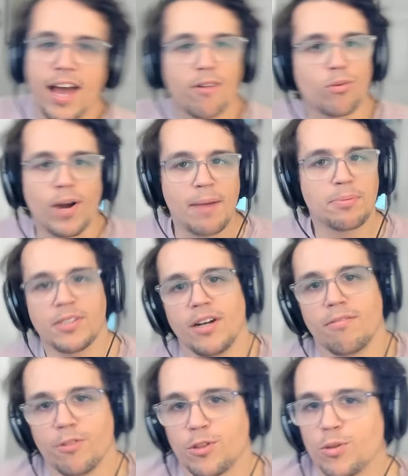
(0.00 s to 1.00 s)
wraps it up
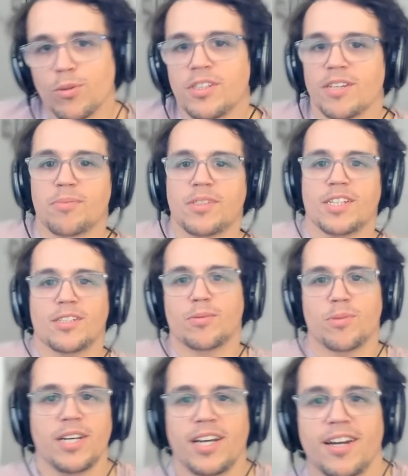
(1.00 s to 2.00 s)
for tooltips this
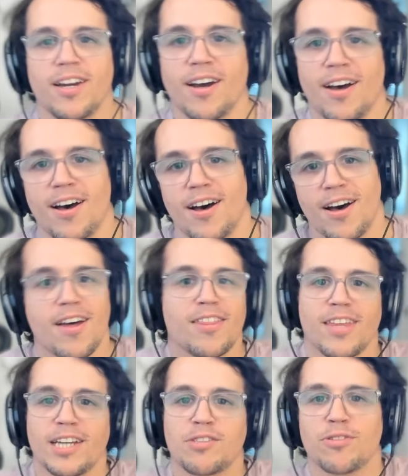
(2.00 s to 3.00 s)
week. Uh,
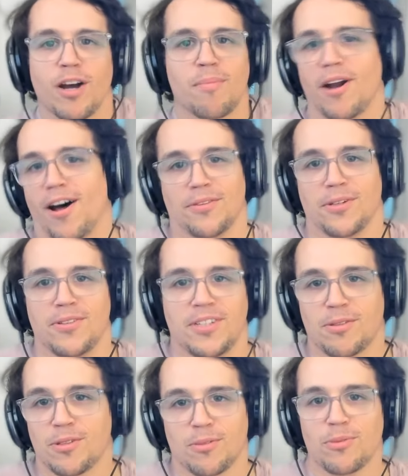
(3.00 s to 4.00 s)
thanks for coming on, Lu. This
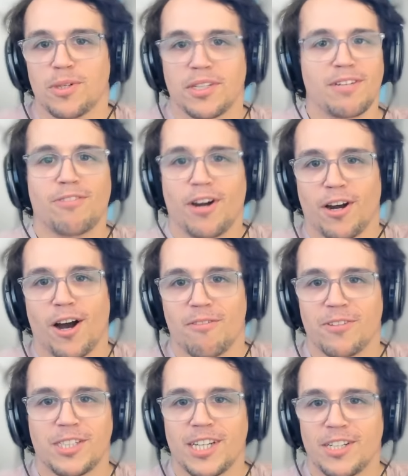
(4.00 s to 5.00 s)
was a really fun
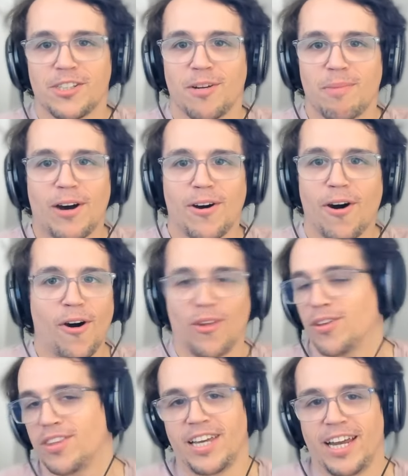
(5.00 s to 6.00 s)
conversation about all
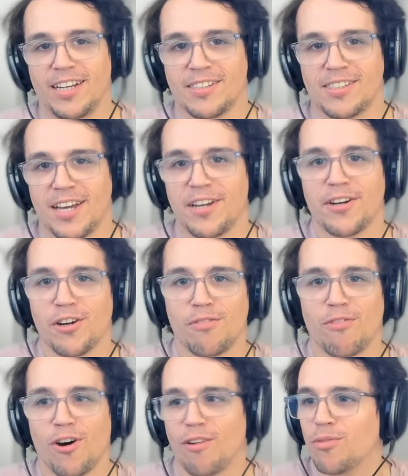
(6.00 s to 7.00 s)
the things that you're
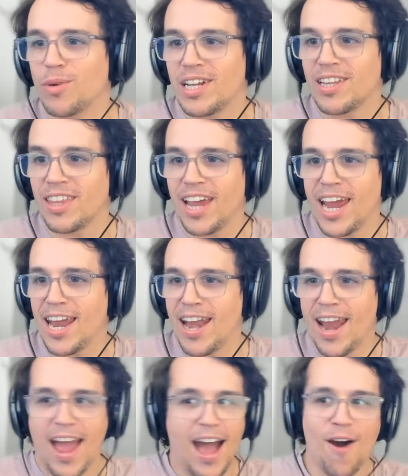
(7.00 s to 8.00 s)
involved with and
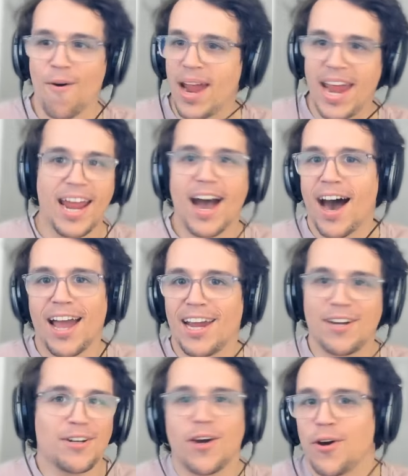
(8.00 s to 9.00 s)
how AI
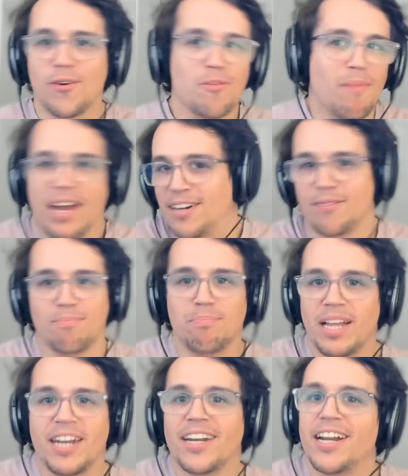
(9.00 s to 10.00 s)
and code might
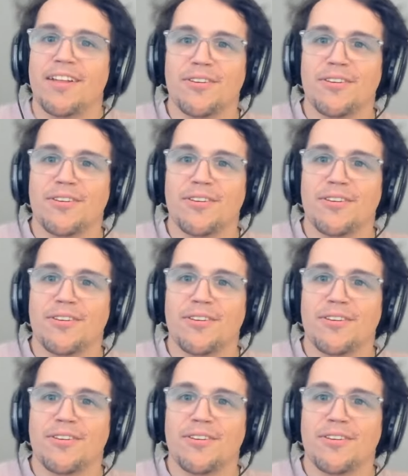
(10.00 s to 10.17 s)
blend together